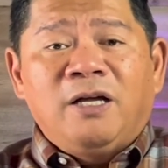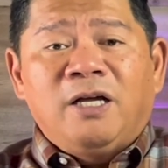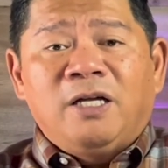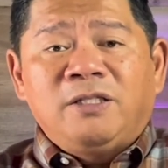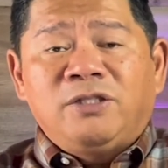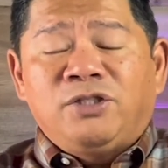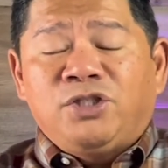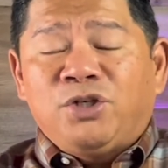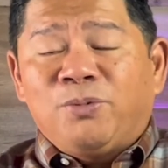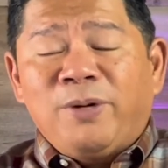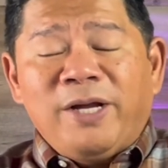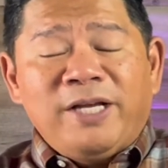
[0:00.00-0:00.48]

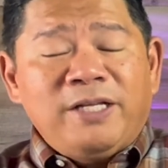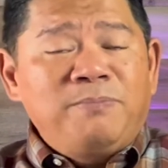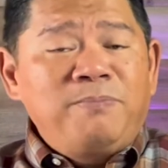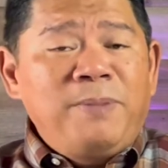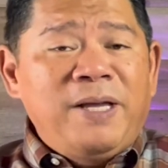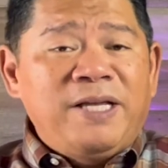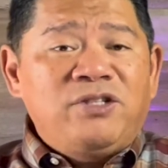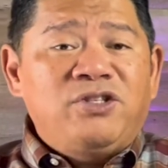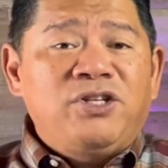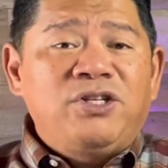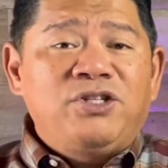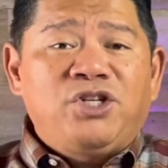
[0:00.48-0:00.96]
direct
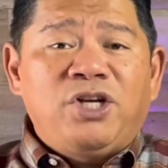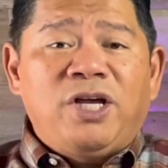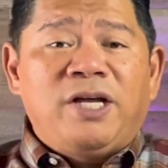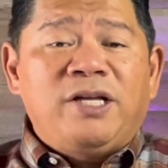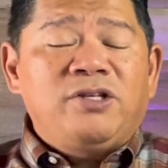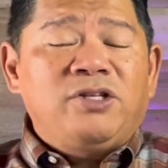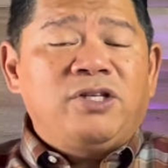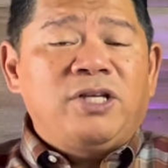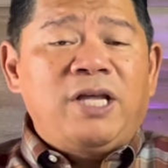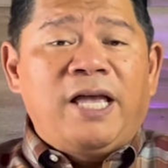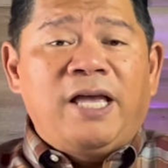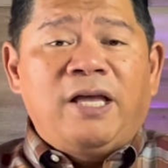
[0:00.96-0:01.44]
message
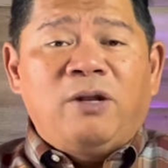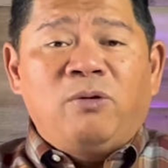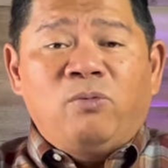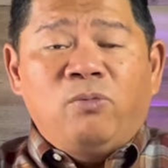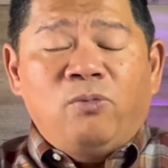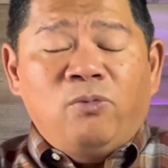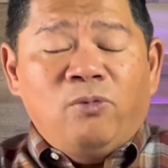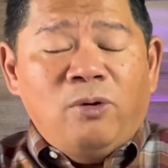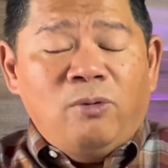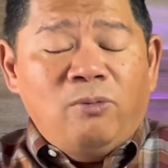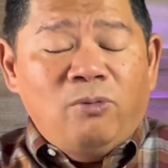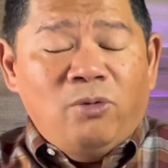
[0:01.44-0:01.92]
us,
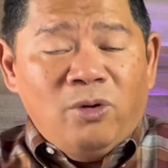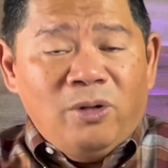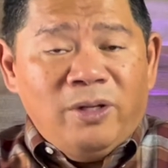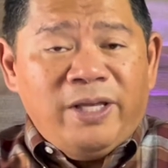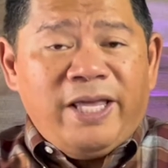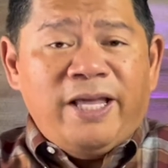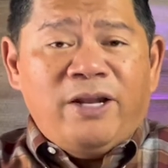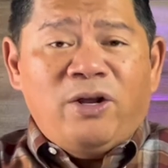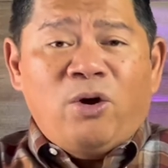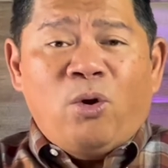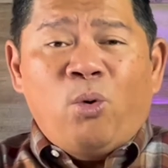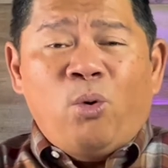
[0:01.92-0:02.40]
and we'll
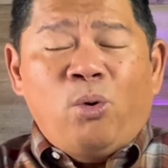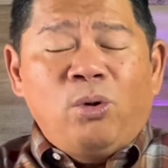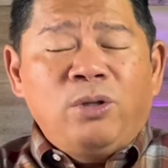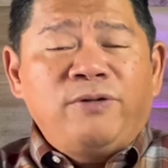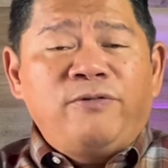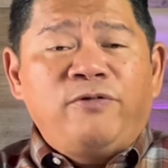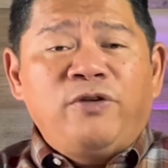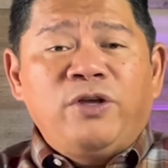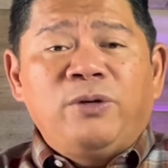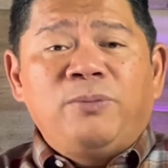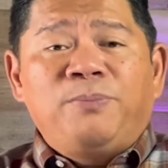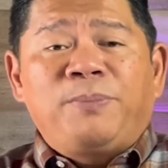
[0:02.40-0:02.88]
get a hold
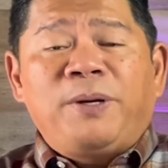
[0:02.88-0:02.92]
of you.